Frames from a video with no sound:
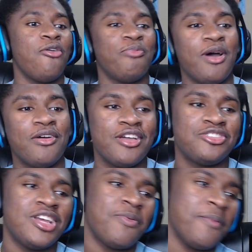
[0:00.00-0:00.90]
bro? They're
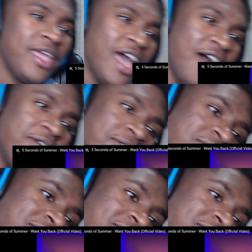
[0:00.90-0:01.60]
tripping me out.